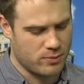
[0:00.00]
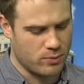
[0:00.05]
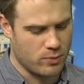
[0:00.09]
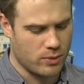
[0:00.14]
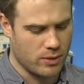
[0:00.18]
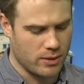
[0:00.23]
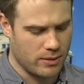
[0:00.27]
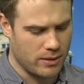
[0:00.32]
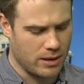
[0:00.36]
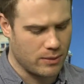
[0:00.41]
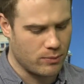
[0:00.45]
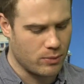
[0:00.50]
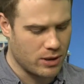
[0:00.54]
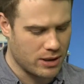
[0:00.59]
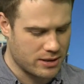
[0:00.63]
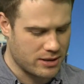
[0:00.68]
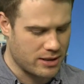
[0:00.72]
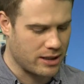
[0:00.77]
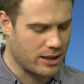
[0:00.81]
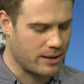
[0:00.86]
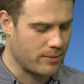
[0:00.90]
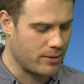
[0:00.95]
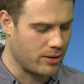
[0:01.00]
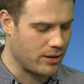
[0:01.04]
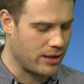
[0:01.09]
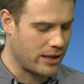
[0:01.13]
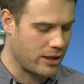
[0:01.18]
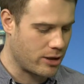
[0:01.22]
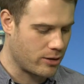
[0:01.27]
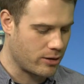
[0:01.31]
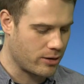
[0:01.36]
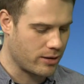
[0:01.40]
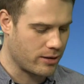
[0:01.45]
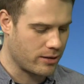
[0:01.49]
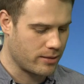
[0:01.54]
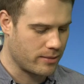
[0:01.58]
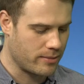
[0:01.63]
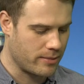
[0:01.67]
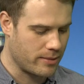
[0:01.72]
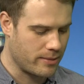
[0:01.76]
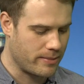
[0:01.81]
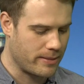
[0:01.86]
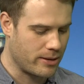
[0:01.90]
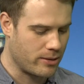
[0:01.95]
I'll talk about later
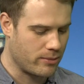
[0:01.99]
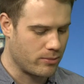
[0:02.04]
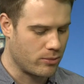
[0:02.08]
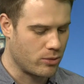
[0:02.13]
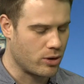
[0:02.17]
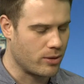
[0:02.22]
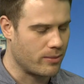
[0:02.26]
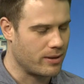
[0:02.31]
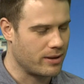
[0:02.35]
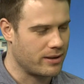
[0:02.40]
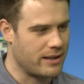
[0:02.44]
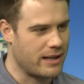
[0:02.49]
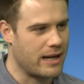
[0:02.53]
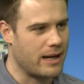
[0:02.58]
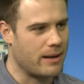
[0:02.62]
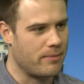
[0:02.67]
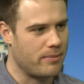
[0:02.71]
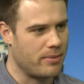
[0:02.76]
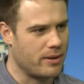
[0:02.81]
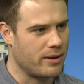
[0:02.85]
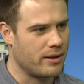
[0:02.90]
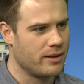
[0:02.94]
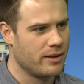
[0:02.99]
more about that, but